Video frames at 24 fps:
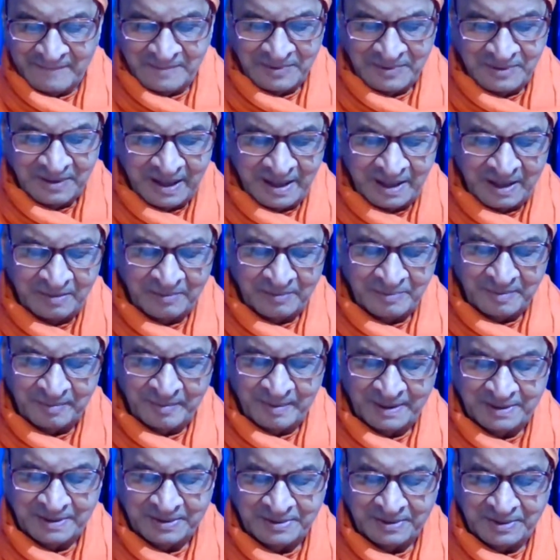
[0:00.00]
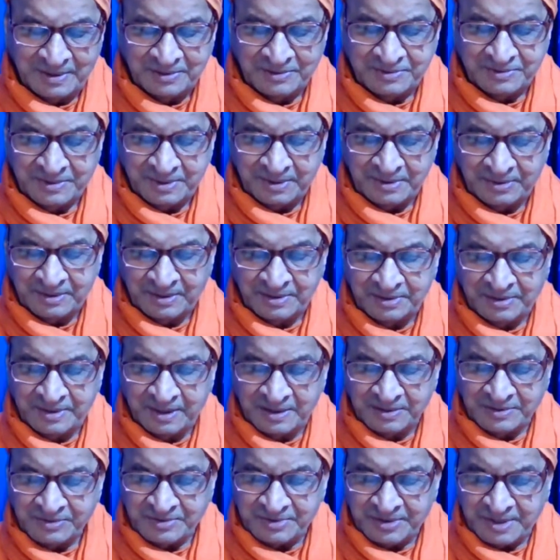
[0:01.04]
With the aid of imagination, the
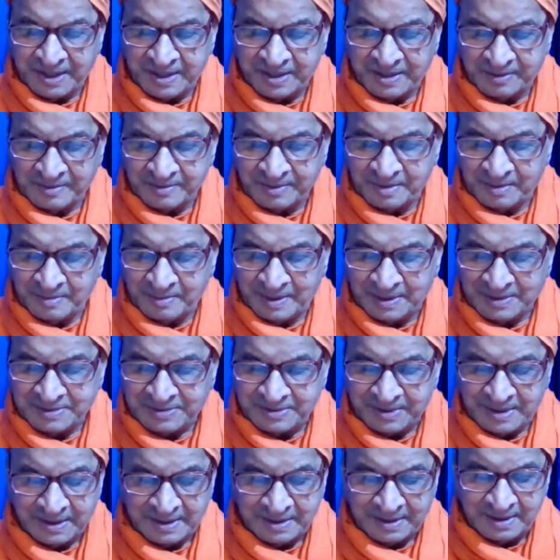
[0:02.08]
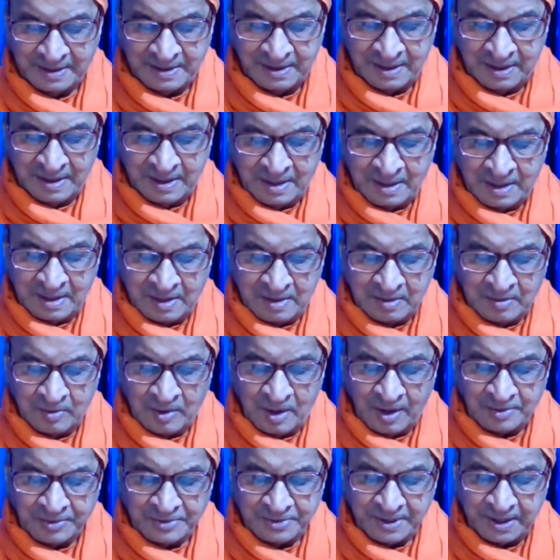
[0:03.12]
then state of the master.
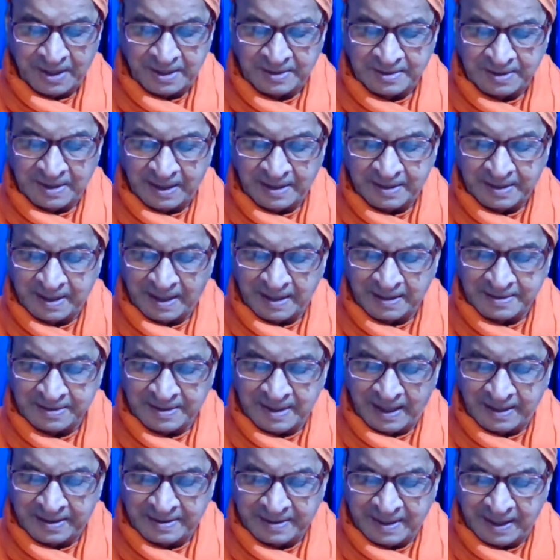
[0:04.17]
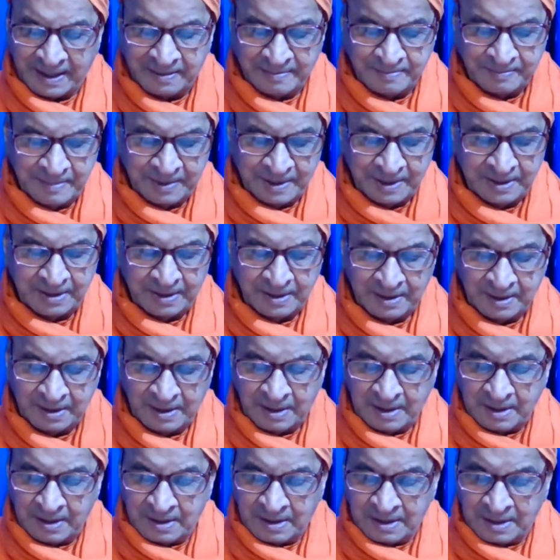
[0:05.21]
We have said that at that time,
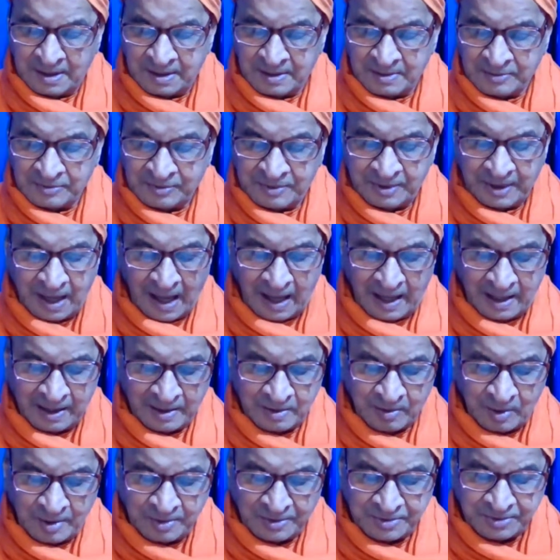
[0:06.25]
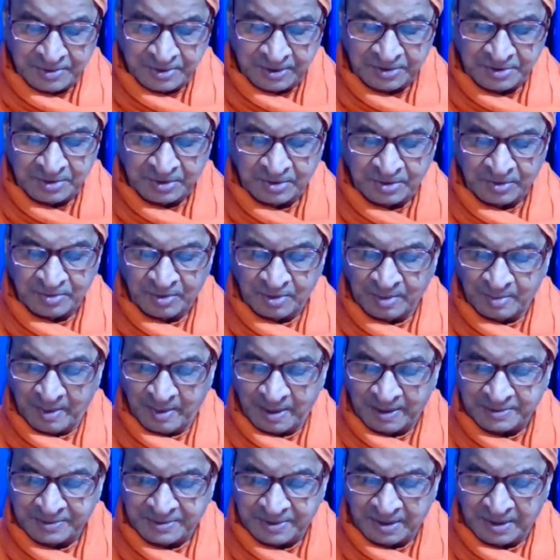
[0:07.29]
the I consciousness of the
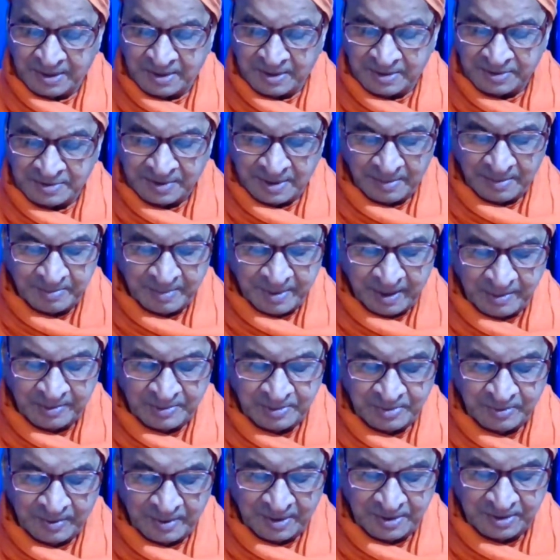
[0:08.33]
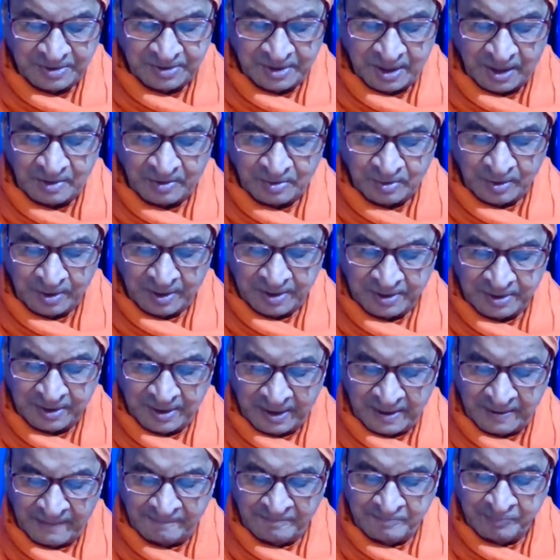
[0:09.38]
master sometimes vanished
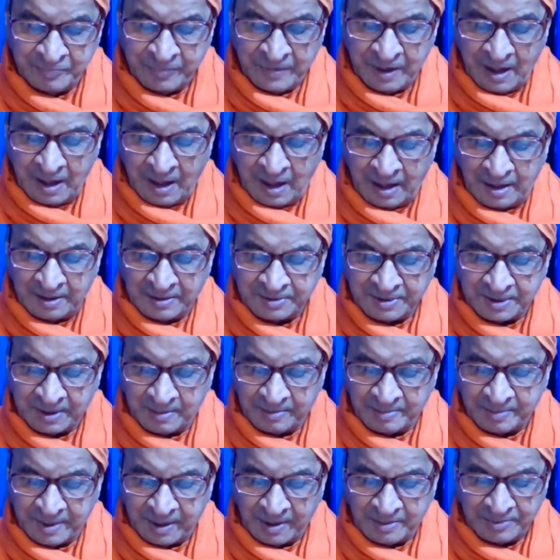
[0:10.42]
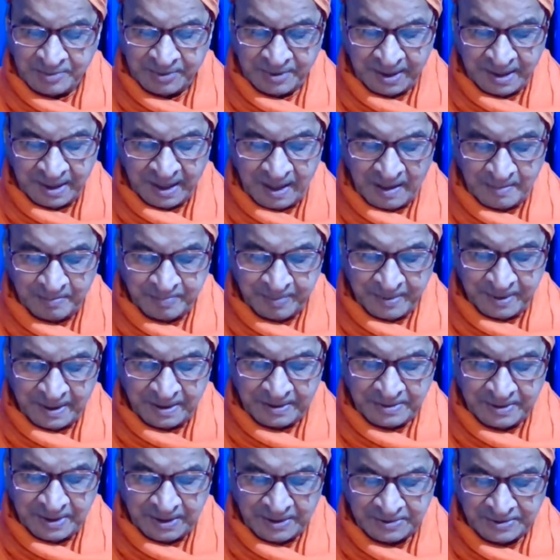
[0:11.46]
altogether and sometimes
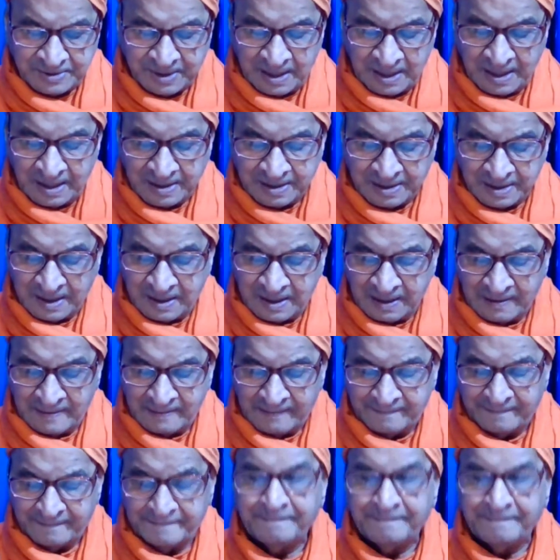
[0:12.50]
reappeared just a little.